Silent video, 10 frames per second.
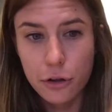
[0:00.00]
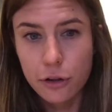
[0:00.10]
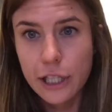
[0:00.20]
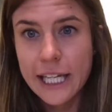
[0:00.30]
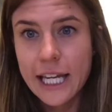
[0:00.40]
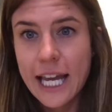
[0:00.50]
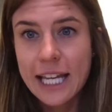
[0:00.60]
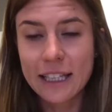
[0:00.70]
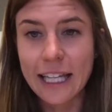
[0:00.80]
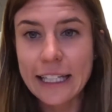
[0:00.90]
early
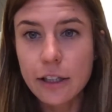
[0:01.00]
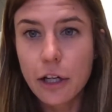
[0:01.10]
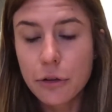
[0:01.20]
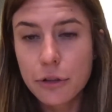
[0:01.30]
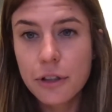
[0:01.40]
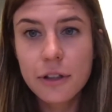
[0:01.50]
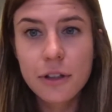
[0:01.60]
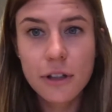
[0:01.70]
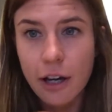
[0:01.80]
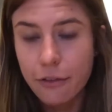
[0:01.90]
and late load
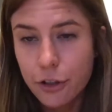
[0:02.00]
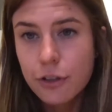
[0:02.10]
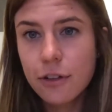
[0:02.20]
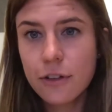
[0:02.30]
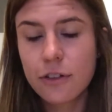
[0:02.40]
covered.